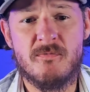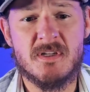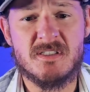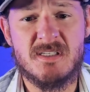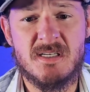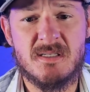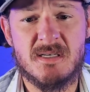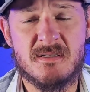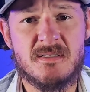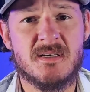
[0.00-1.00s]
the seat
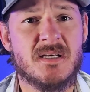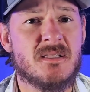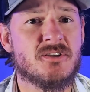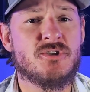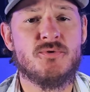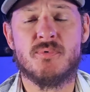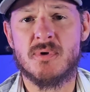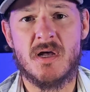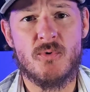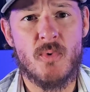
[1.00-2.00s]
to get the super
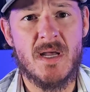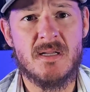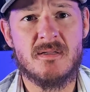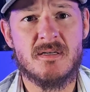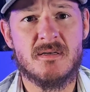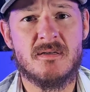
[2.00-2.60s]
lightweight,